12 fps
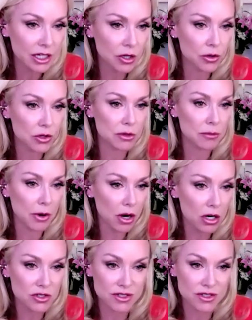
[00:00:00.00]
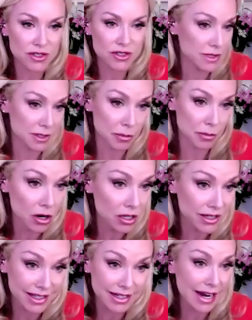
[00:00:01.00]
going to bars, they were busy partying